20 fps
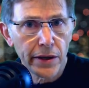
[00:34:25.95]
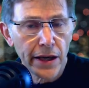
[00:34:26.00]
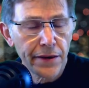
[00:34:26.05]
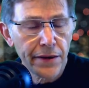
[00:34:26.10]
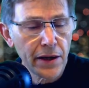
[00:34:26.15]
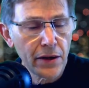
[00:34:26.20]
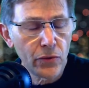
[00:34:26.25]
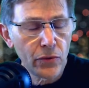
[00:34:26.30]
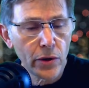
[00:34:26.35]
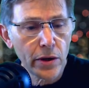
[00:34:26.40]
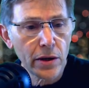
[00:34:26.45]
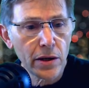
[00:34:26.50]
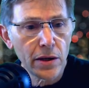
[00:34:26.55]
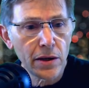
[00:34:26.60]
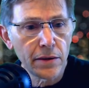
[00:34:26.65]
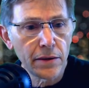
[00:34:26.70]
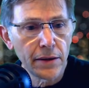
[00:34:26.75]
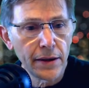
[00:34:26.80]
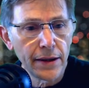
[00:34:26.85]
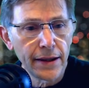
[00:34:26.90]
I think one of
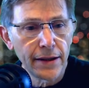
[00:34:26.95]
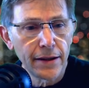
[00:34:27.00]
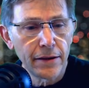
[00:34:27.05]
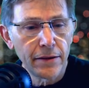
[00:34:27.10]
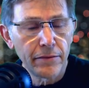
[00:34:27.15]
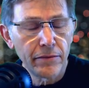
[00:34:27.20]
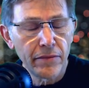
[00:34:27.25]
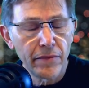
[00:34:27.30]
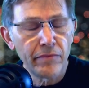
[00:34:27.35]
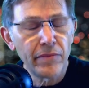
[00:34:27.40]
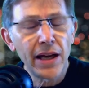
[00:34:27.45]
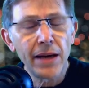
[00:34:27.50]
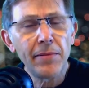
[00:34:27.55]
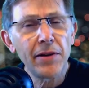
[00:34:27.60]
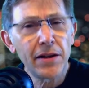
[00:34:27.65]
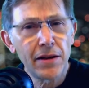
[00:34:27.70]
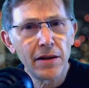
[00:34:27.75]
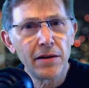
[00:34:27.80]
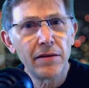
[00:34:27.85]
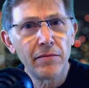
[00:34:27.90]
the maybe
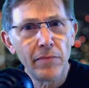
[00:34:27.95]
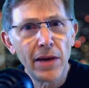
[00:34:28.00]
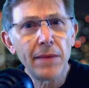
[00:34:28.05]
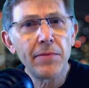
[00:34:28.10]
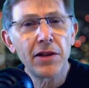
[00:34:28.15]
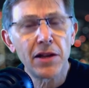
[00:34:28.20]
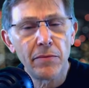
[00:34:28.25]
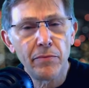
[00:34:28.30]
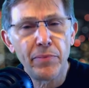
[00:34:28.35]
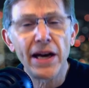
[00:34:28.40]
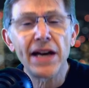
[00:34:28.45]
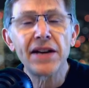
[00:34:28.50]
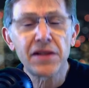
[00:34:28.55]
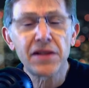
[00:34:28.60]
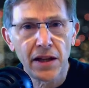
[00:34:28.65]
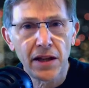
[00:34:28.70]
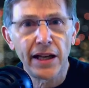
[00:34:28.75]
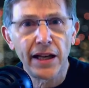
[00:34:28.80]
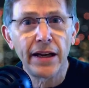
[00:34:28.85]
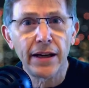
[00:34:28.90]
the best
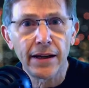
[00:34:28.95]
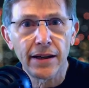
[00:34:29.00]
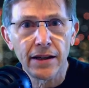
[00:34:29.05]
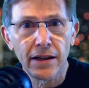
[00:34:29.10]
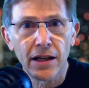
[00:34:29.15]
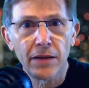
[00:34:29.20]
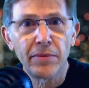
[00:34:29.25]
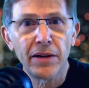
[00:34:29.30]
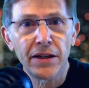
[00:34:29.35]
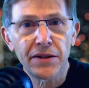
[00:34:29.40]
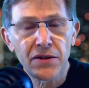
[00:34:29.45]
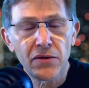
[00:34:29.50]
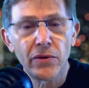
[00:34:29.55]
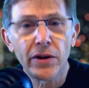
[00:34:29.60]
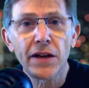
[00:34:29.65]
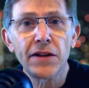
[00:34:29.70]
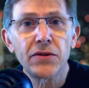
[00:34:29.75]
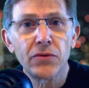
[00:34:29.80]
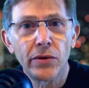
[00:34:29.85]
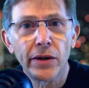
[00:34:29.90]
thing about
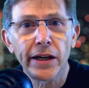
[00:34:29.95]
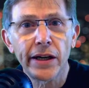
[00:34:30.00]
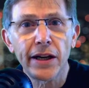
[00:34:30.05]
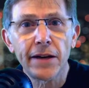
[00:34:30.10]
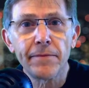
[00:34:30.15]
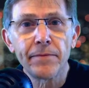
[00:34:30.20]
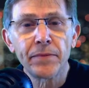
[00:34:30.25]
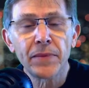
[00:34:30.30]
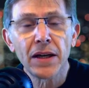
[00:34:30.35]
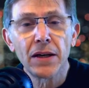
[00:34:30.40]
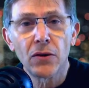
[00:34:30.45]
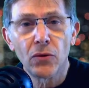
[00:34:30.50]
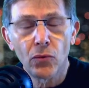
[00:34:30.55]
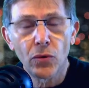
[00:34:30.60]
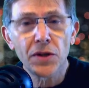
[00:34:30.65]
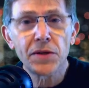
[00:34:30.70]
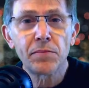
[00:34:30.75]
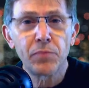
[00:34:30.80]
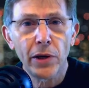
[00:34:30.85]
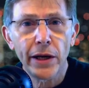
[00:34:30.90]
2020
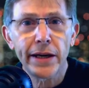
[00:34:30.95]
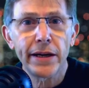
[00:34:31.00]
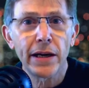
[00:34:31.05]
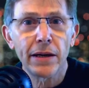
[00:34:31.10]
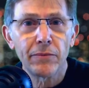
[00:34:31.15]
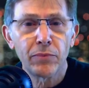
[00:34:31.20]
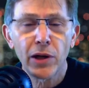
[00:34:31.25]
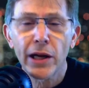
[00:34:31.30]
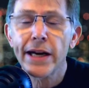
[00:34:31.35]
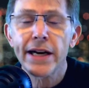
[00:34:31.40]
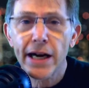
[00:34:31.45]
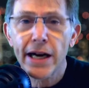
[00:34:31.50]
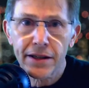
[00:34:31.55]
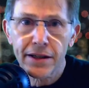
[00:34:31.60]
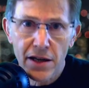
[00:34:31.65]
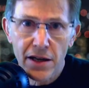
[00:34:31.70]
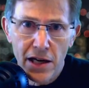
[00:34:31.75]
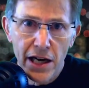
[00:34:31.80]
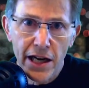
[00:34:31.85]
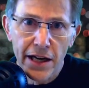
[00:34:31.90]
was
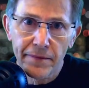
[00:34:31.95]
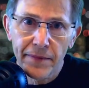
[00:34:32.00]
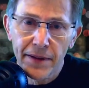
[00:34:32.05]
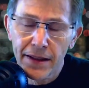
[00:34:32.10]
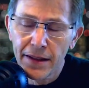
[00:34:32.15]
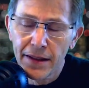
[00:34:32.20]
PLAAY.con